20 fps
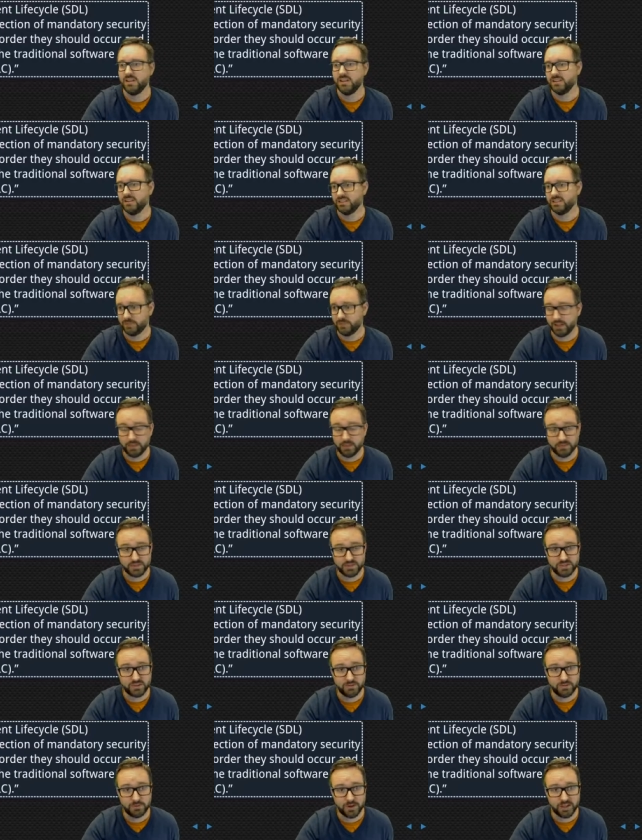developed the
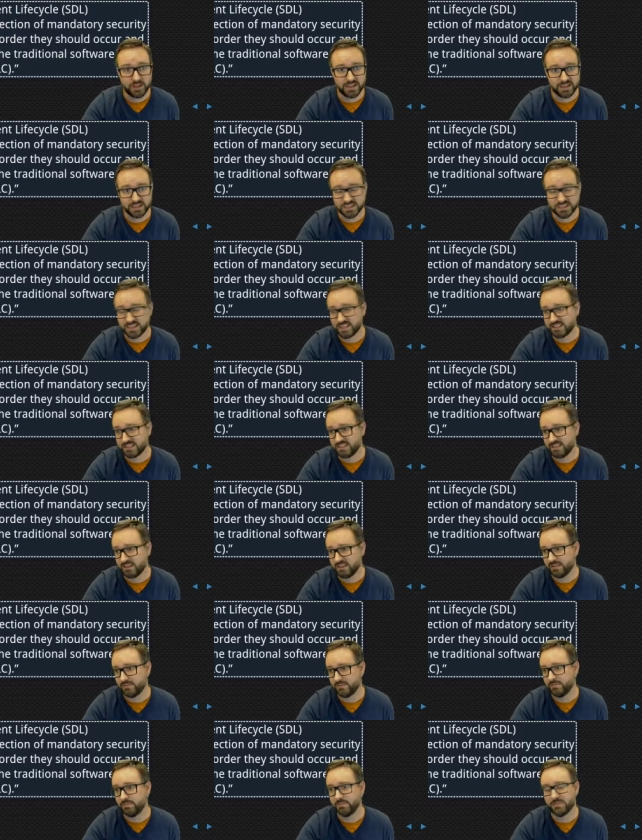software, you can test it,
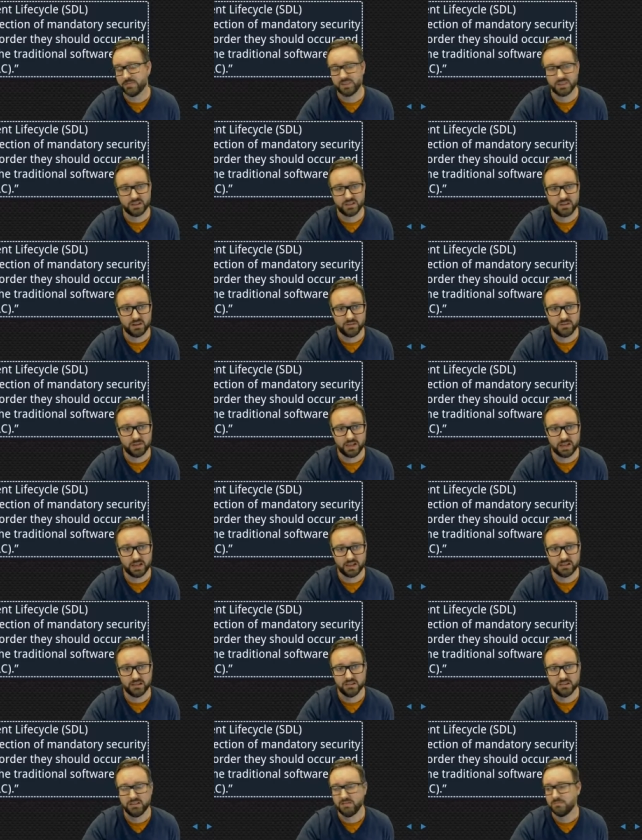kind of like
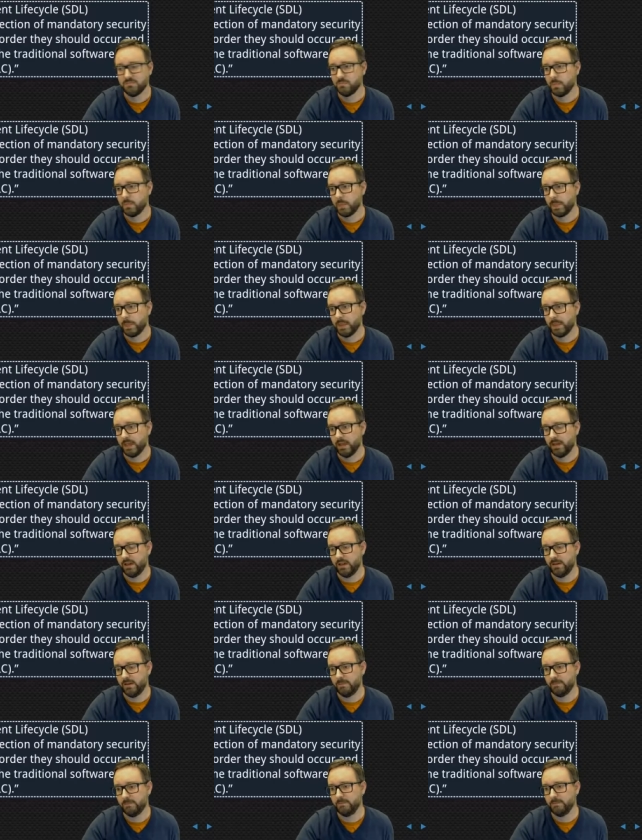
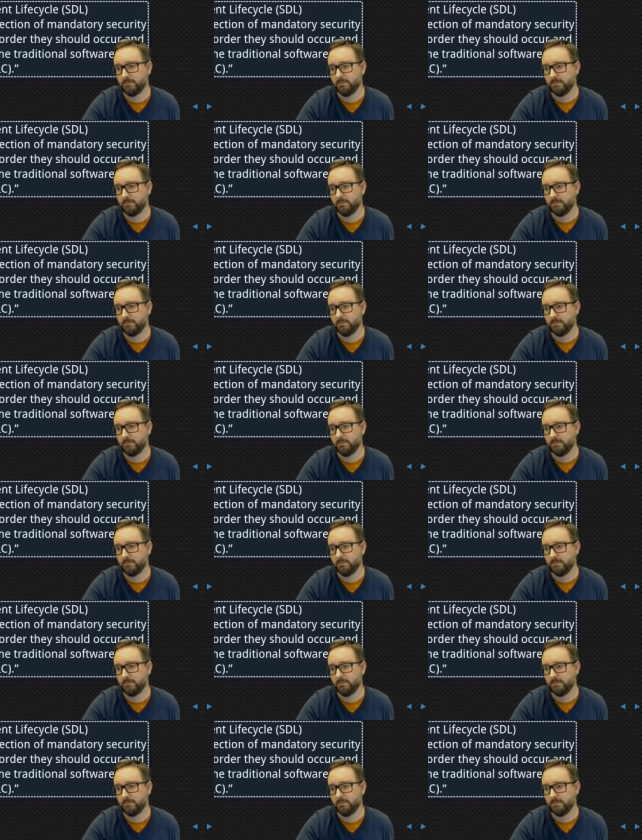um,